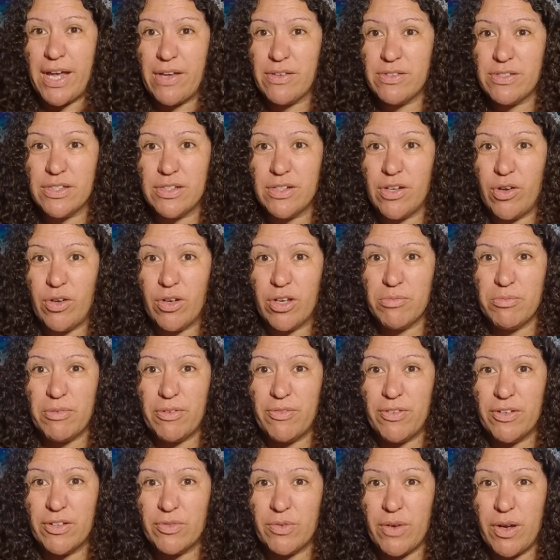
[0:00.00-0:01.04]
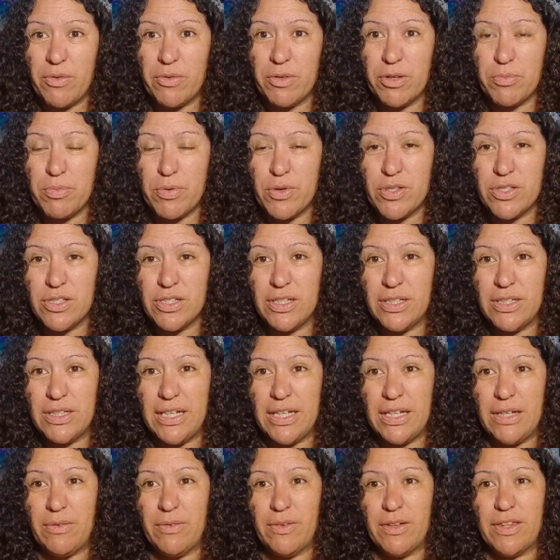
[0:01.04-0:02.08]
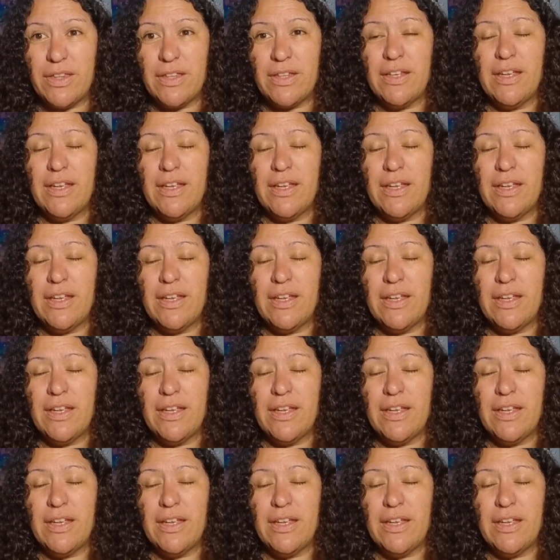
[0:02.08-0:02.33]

else and know it can be flipped around with the person you're dealing with.